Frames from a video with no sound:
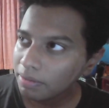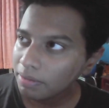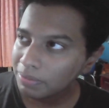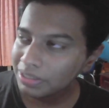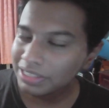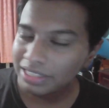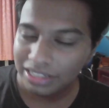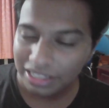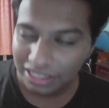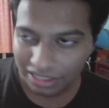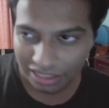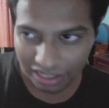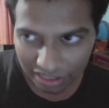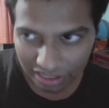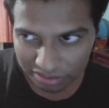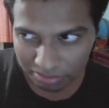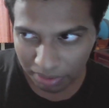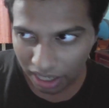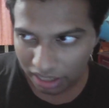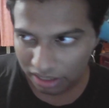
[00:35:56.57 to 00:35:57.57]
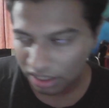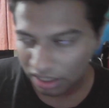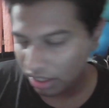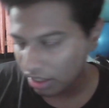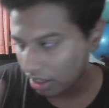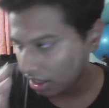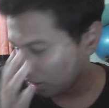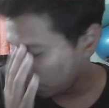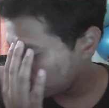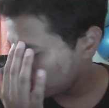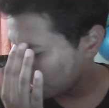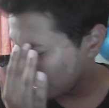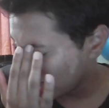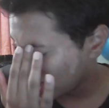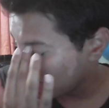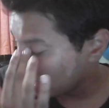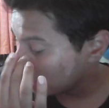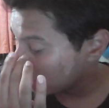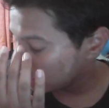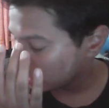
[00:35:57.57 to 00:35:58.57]
he kills Martha now,
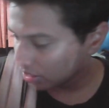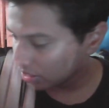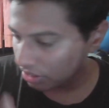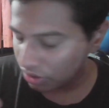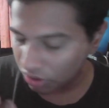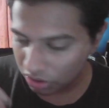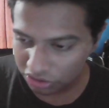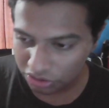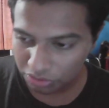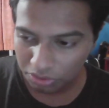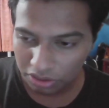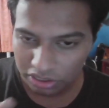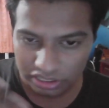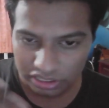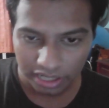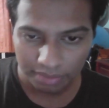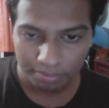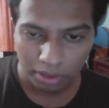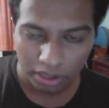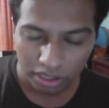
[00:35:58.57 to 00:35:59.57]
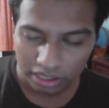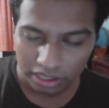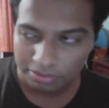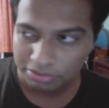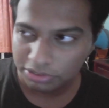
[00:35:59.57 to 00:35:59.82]
and he also wants Apocalypse to